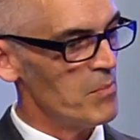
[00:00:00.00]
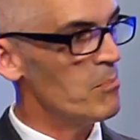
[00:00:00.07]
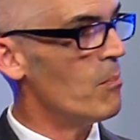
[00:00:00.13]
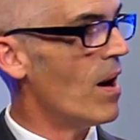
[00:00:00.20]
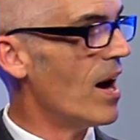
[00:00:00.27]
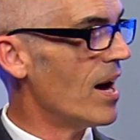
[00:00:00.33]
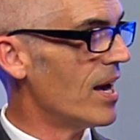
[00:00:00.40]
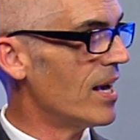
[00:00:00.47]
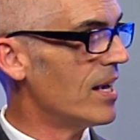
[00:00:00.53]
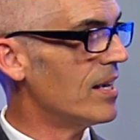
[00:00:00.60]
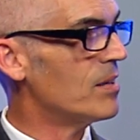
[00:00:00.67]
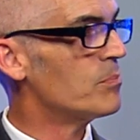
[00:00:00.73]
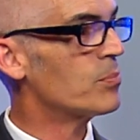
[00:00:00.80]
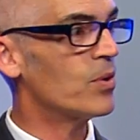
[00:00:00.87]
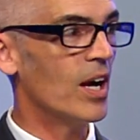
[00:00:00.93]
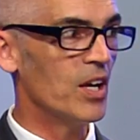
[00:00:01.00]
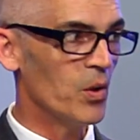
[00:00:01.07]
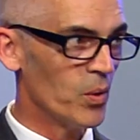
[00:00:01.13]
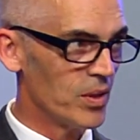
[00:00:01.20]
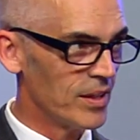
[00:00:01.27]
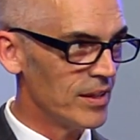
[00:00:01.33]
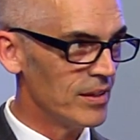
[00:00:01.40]
my
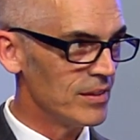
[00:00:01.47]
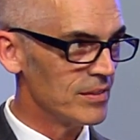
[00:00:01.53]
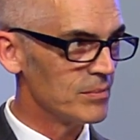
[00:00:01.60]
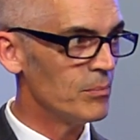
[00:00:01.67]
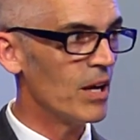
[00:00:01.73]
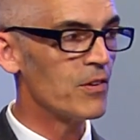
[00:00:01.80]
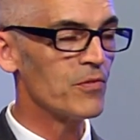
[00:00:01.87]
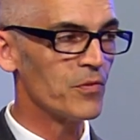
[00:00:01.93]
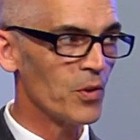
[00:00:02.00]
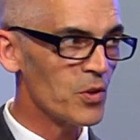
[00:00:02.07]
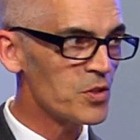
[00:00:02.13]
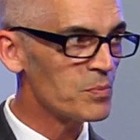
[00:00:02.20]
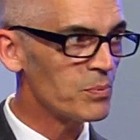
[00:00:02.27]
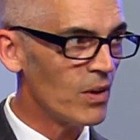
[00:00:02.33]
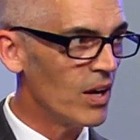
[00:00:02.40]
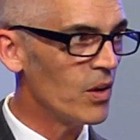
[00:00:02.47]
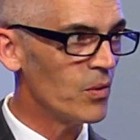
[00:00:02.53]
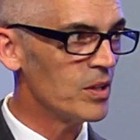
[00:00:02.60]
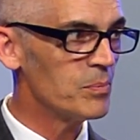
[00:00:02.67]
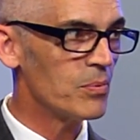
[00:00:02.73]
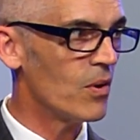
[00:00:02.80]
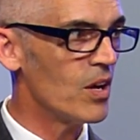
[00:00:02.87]
priority, my first
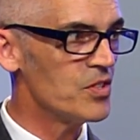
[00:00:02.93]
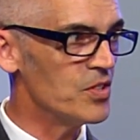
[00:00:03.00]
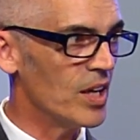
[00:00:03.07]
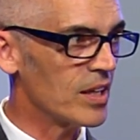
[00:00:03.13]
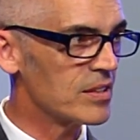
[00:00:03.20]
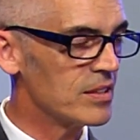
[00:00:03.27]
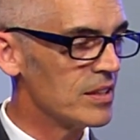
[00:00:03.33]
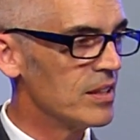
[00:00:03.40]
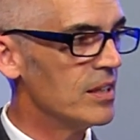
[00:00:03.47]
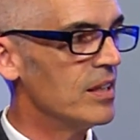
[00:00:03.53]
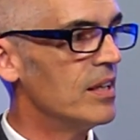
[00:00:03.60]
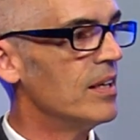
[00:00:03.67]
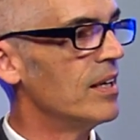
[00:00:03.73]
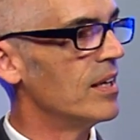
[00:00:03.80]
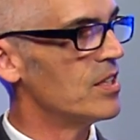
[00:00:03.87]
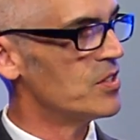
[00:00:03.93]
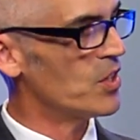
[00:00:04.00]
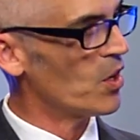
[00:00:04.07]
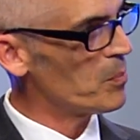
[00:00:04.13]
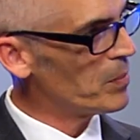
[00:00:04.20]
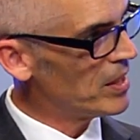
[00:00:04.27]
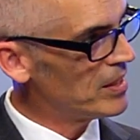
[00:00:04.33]
priority project is the
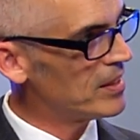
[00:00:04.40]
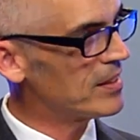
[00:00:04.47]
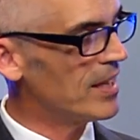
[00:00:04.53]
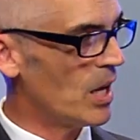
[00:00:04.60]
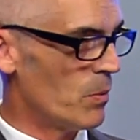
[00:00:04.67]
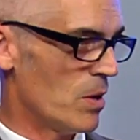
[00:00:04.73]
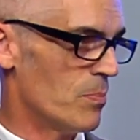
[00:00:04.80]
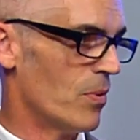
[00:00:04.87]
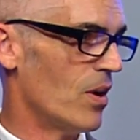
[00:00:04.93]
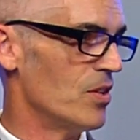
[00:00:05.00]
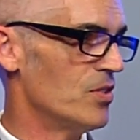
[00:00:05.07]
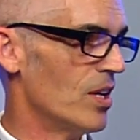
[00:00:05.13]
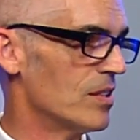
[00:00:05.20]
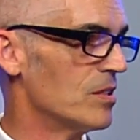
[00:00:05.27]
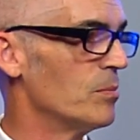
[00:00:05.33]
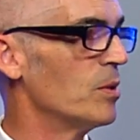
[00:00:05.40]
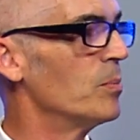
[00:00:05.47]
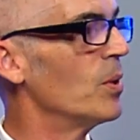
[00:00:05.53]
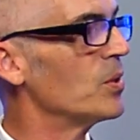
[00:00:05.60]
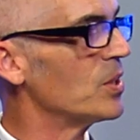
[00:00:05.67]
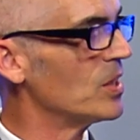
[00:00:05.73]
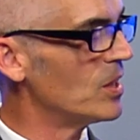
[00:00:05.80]
Armenian Gateway Project to be
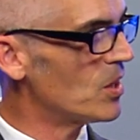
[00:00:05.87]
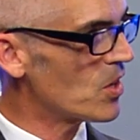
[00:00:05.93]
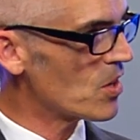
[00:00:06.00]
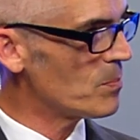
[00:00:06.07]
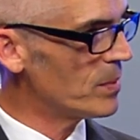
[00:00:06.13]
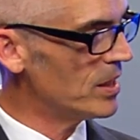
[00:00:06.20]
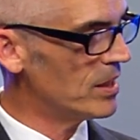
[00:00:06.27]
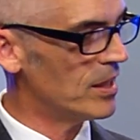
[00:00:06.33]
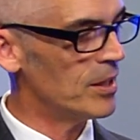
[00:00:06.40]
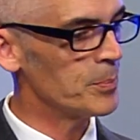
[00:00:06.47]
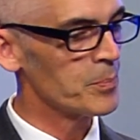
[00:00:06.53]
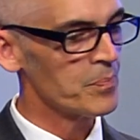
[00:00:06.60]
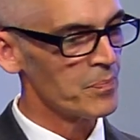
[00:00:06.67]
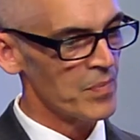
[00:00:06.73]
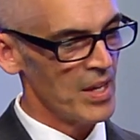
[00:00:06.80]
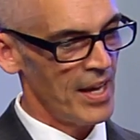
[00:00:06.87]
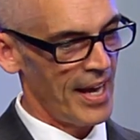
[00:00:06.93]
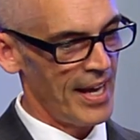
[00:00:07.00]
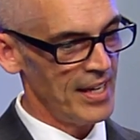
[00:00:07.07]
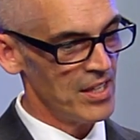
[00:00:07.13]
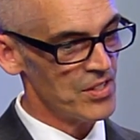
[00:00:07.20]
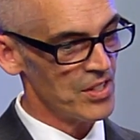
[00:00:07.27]
built in Little Armenia.
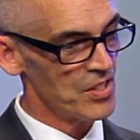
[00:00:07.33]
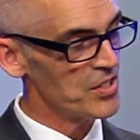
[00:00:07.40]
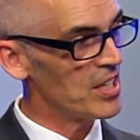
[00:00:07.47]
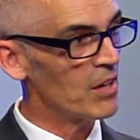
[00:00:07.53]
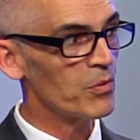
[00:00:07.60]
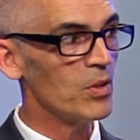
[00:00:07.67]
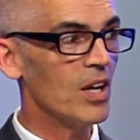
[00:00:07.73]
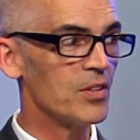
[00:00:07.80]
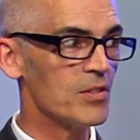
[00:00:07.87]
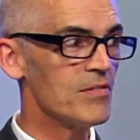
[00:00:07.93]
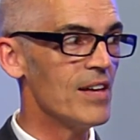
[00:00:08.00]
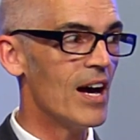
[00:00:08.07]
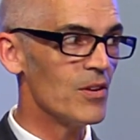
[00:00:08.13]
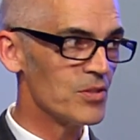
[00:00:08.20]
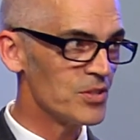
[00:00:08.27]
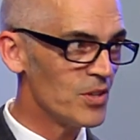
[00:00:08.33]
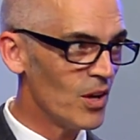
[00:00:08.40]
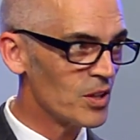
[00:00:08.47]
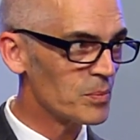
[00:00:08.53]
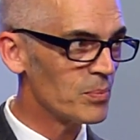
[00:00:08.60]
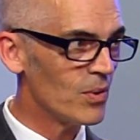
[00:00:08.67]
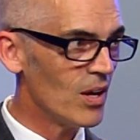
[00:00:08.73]
And it's a several
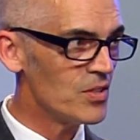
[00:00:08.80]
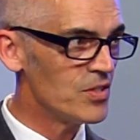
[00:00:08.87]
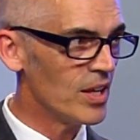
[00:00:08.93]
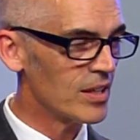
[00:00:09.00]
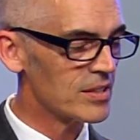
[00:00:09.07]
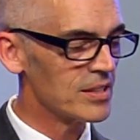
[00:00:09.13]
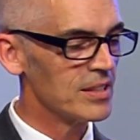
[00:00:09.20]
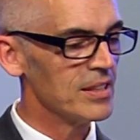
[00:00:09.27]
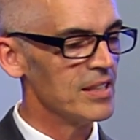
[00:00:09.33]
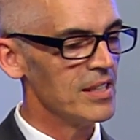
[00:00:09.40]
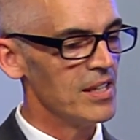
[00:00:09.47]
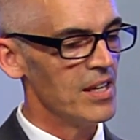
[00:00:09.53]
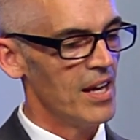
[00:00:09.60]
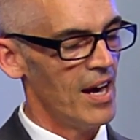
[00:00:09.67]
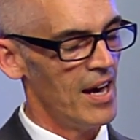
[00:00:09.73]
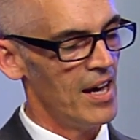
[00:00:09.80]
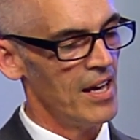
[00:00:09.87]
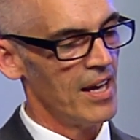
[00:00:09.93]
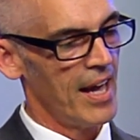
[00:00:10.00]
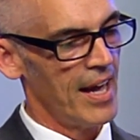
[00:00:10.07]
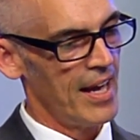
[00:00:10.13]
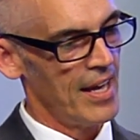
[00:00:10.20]
$100,000 project,
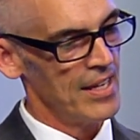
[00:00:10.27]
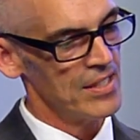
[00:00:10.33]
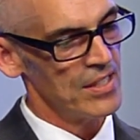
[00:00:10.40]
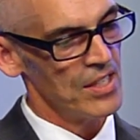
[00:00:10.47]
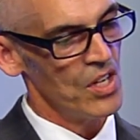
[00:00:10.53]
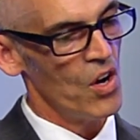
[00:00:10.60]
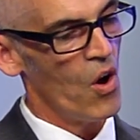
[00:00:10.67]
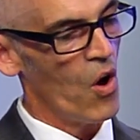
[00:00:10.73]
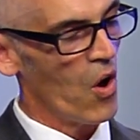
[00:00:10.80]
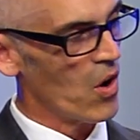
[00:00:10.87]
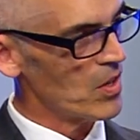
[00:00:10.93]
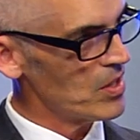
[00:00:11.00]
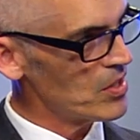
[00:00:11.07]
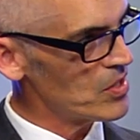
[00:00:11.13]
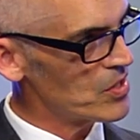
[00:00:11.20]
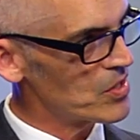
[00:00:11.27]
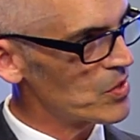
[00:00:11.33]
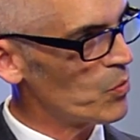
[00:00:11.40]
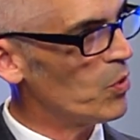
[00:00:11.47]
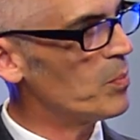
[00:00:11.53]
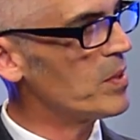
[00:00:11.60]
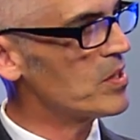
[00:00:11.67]
and artists
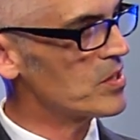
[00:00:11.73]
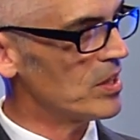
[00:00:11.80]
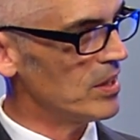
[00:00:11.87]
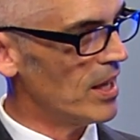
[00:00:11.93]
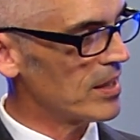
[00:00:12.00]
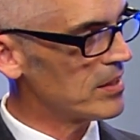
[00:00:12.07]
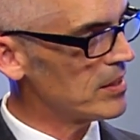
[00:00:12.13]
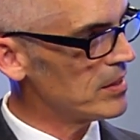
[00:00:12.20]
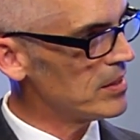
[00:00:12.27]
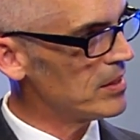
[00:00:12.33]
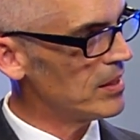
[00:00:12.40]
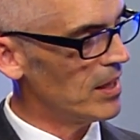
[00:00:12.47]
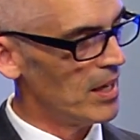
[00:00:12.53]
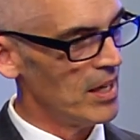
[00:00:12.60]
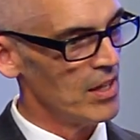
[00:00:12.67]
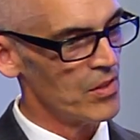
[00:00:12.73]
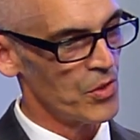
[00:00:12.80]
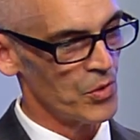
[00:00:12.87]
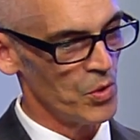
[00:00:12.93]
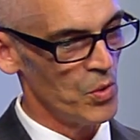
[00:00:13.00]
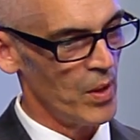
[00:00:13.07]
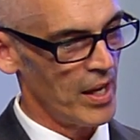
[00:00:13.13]
will be selected
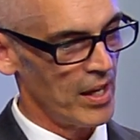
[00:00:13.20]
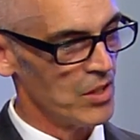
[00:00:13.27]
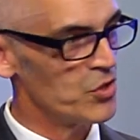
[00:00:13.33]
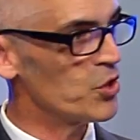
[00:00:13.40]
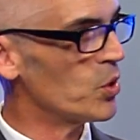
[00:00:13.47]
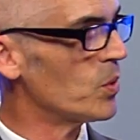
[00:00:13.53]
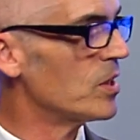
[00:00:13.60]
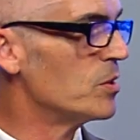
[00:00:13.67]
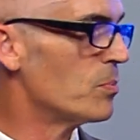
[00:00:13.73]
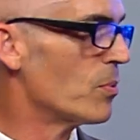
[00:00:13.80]
through a juried